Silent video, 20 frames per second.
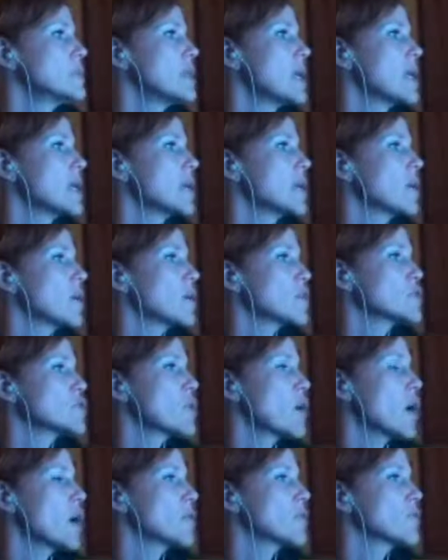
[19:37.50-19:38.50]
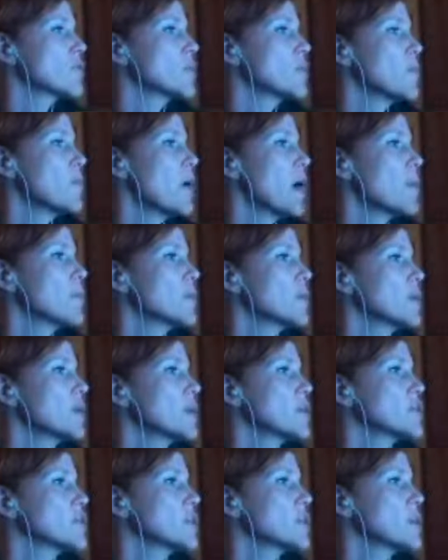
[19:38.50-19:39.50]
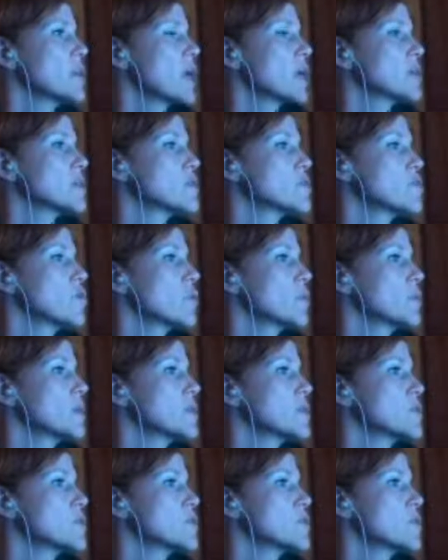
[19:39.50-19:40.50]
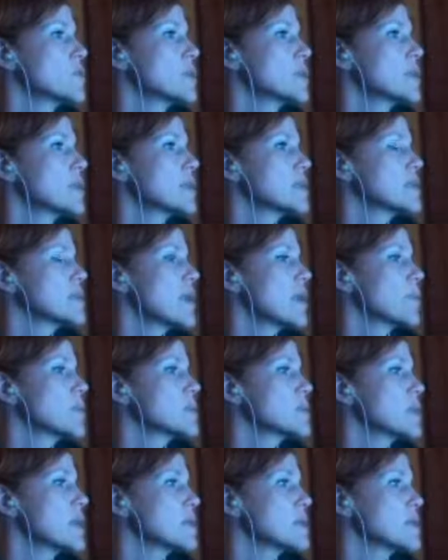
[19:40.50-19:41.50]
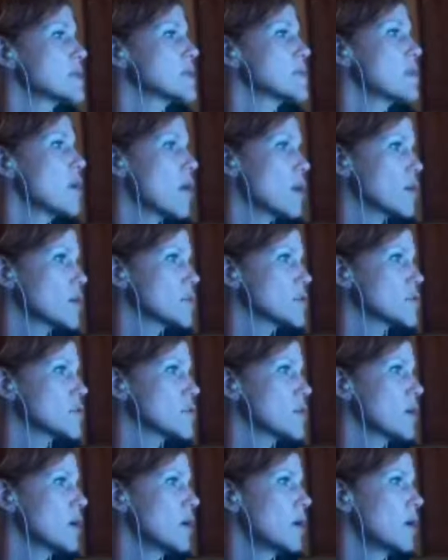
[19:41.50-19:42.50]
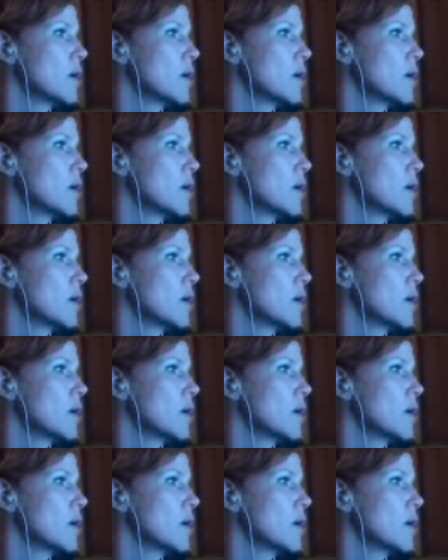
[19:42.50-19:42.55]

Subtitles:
Data are drawn from a population that is normally distributed and the sample size is large.